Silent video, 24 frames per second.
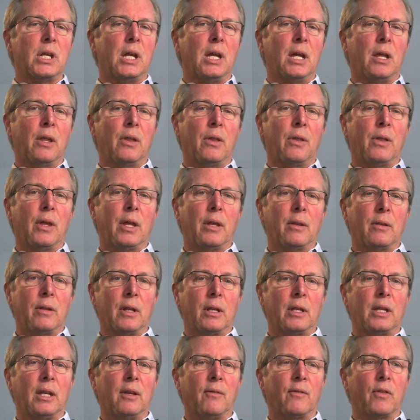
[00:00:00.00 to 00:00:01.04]

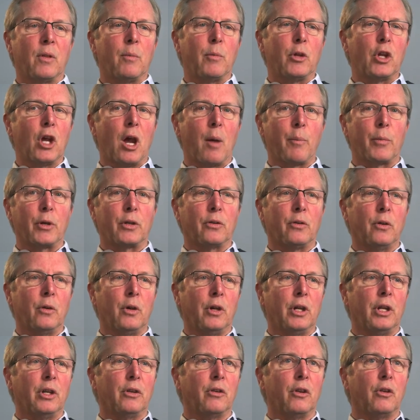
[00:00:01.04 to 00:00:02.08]
that give them the
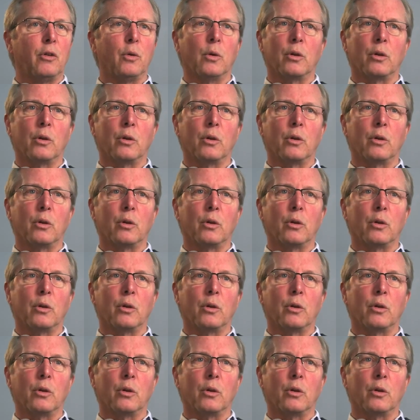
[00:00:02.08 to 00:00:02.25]
opportunity to